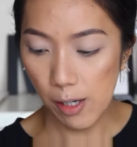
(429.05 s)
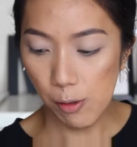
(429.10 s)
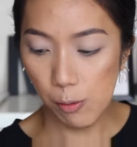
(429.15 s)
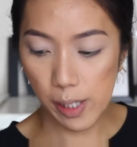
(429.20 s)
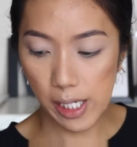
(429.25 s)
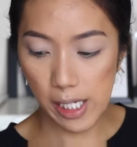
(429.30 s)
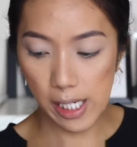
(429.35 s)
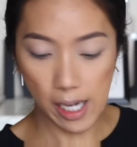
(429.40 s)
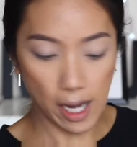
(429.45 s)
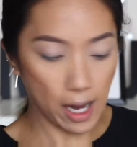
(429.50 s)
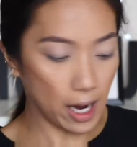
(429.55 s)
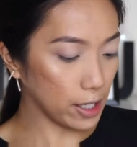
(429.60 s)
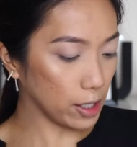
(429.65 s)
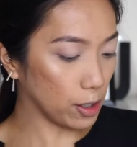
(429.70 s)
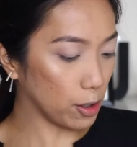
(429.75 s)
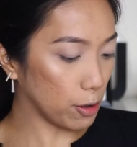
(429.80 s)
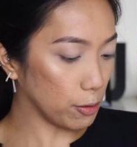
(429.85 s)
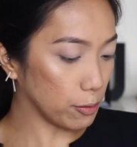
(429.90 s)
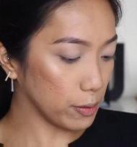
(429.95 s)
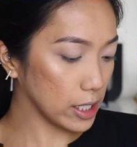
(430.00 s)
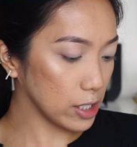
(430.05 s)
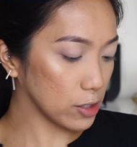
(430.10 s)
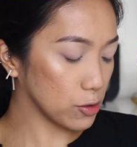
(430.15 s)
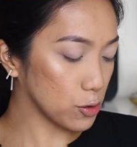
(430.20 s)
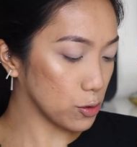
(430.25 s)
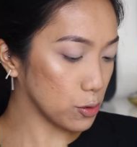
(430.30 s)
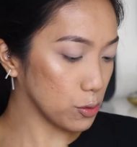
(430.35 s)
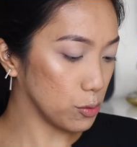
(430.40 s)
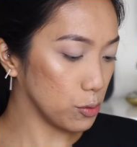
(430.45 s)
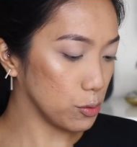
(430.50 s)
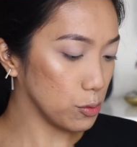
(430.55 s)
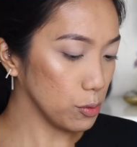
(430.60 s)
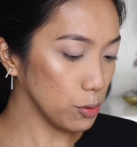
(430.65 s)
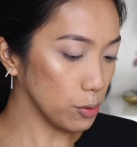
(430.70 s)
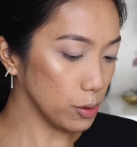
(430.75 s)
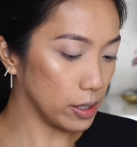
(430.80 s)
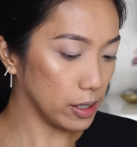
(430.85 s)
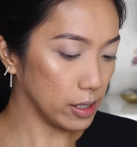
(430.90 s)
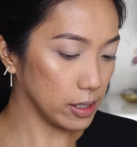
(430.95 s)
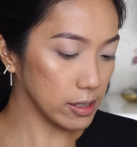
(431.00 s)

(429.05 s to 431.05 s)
we are going to